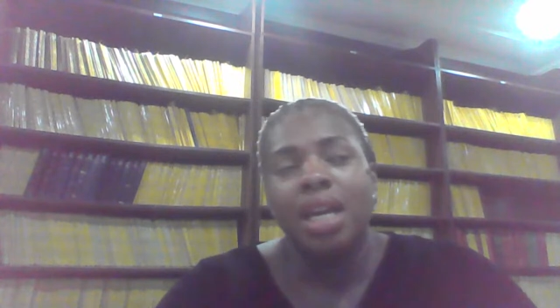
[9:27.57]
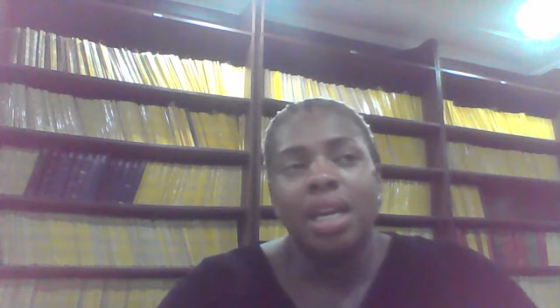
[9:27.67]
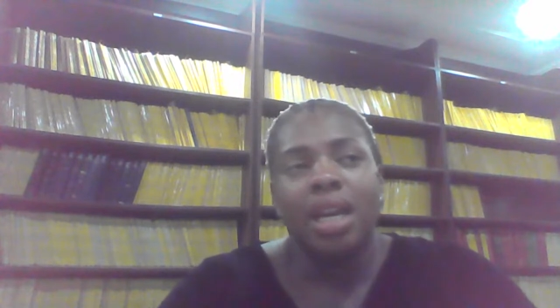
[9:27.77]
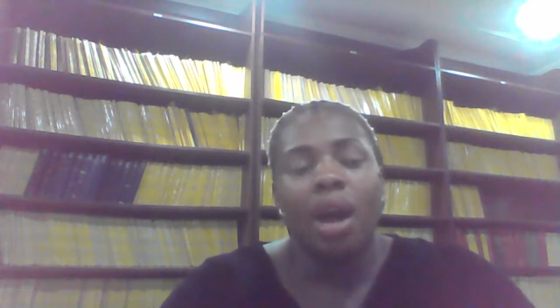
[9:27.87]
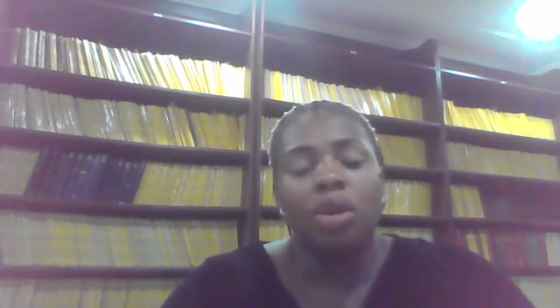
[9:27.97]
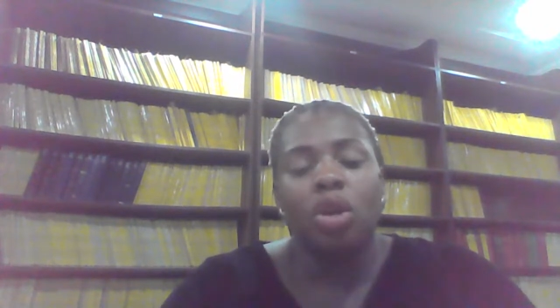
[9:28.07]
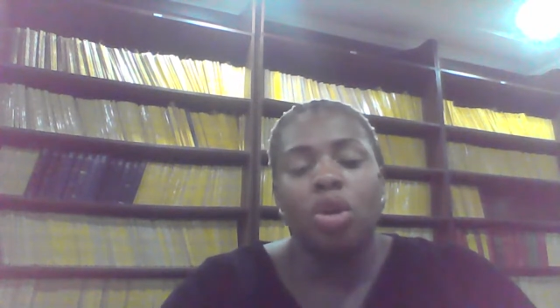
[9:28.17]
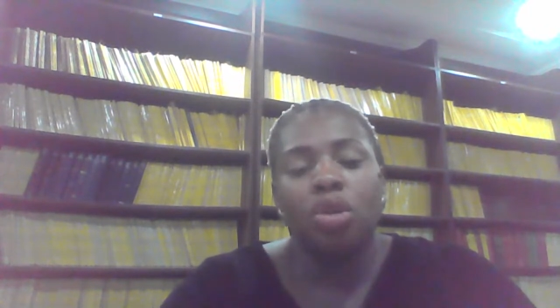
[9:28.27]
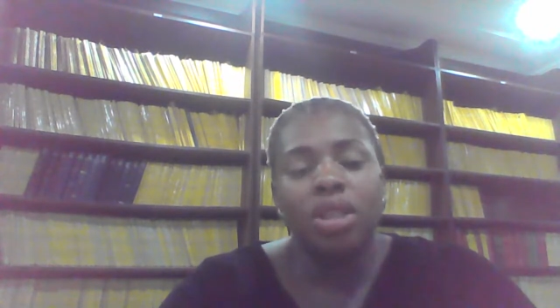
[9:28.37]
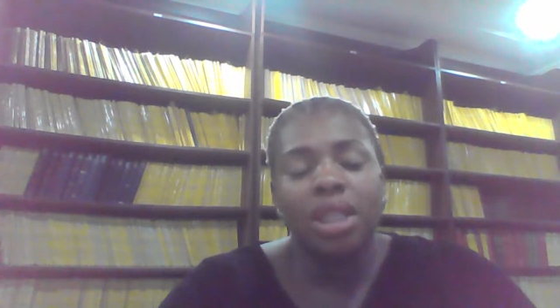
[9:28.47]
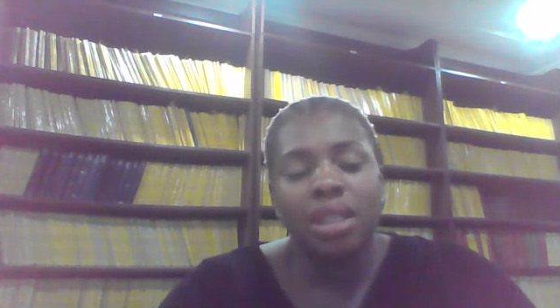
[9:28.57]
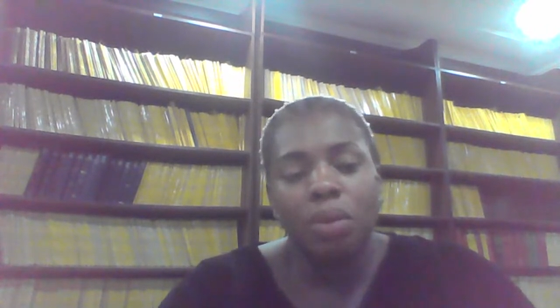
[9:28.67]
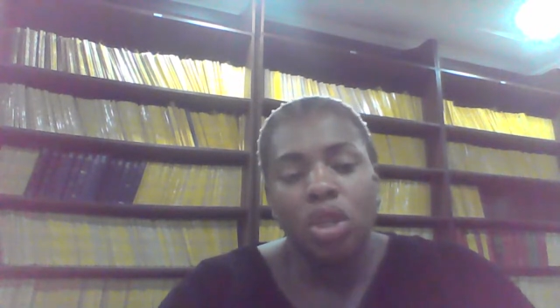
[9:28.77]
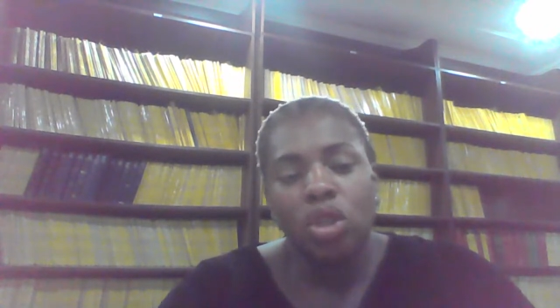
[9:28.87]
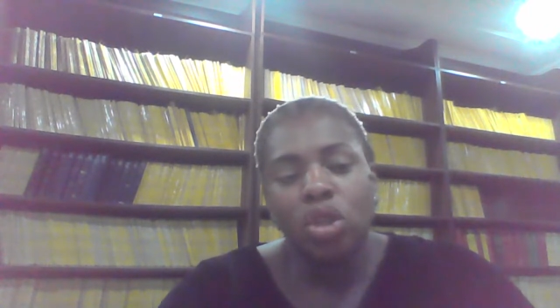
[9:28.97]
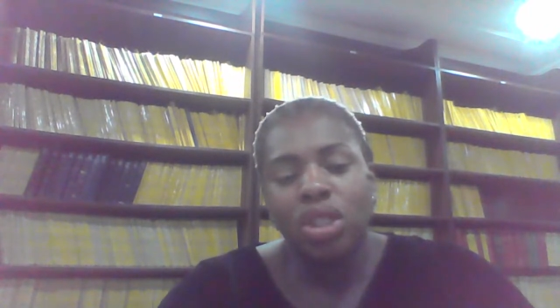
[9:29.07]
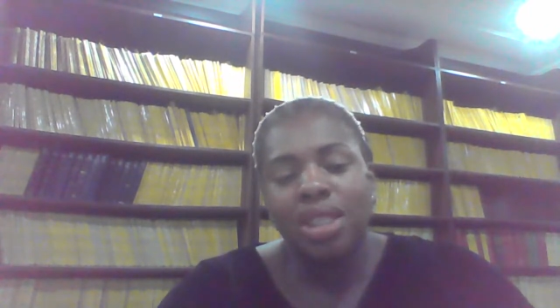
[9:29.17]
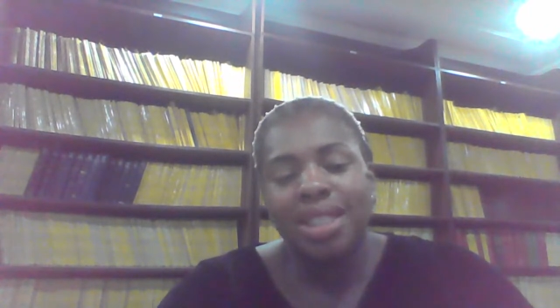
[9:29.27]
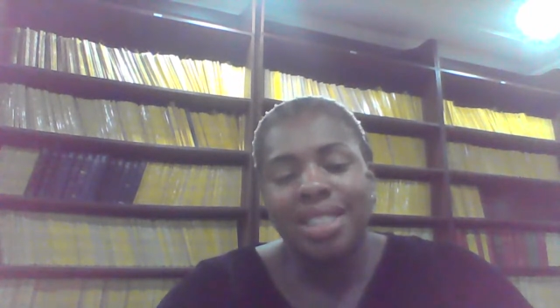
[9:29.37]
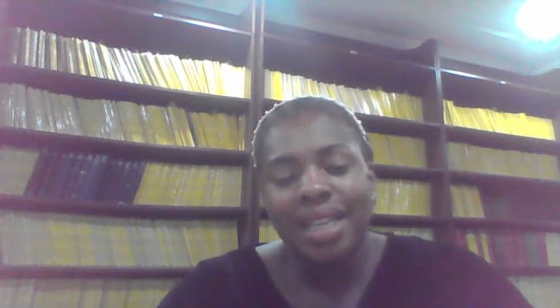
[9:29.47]
Now, your cross-examination should
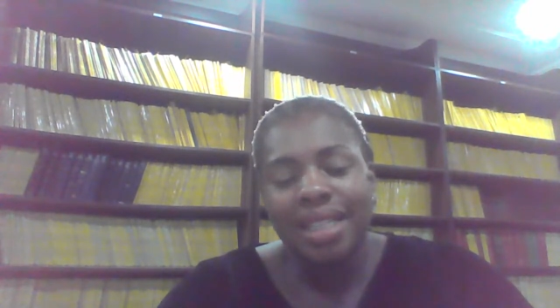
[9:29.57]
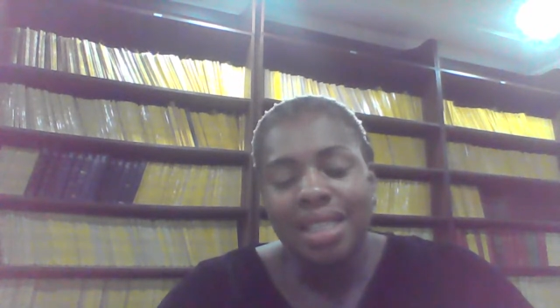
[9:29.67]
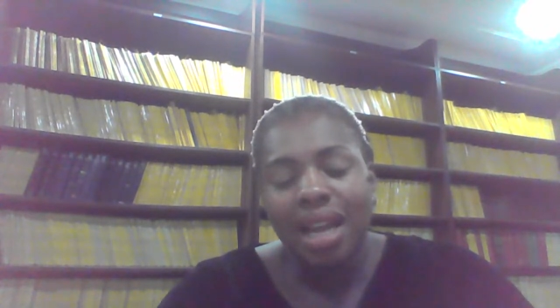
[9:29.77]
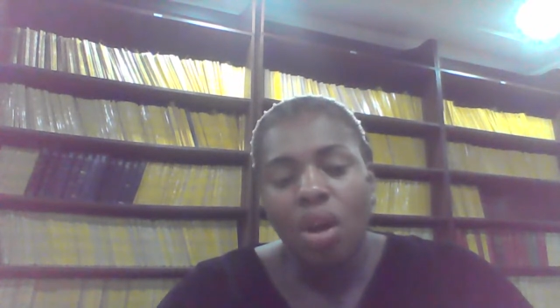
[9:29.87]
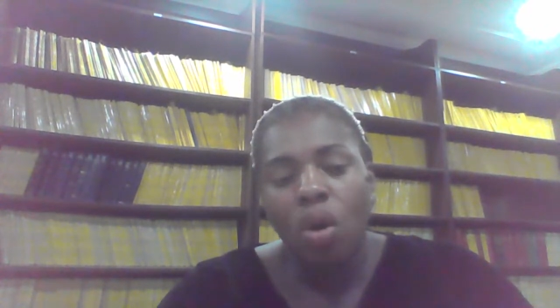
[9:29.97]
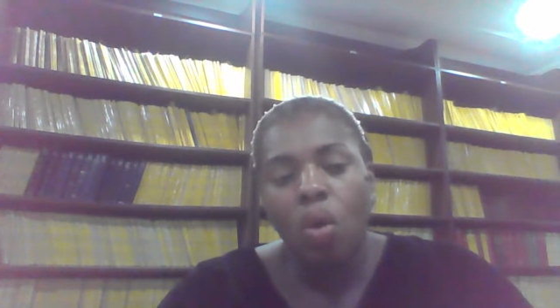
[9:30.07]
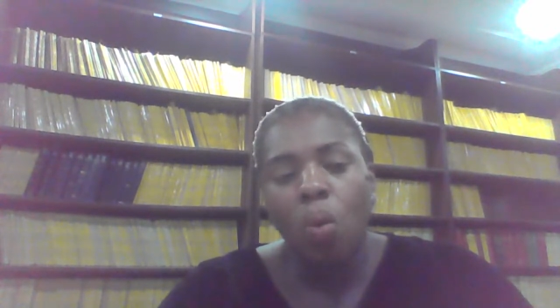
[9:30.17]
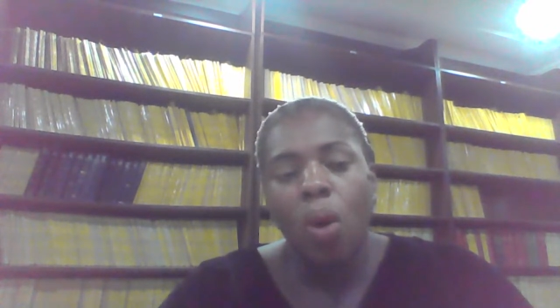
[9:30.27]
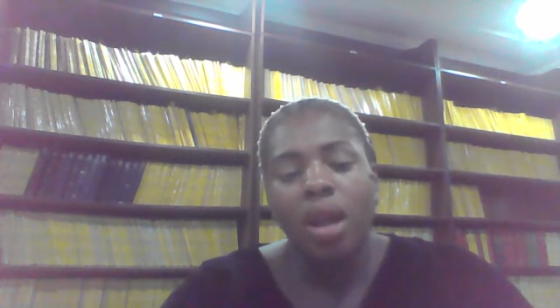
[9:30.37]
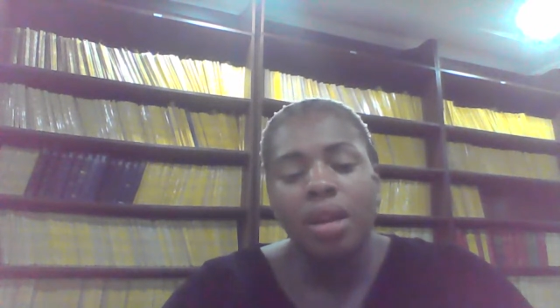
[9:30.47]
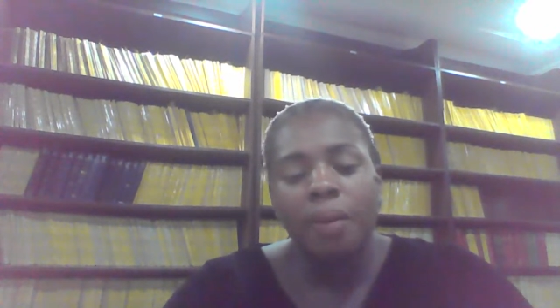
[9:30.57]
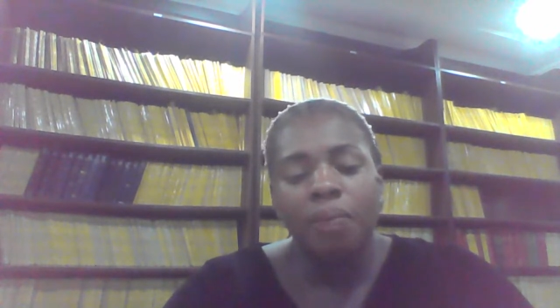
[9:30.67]
center on one,